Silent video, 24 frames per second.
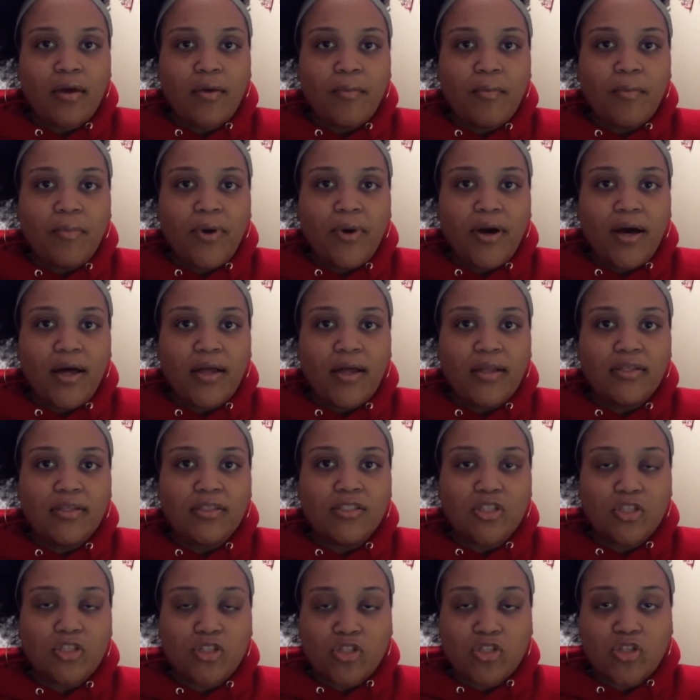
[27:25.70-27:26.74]
But
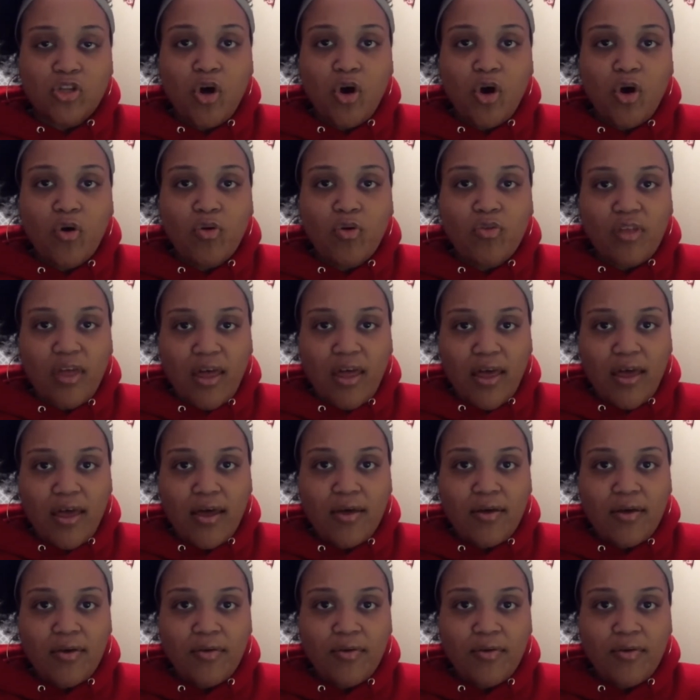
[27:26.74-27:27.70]
just know that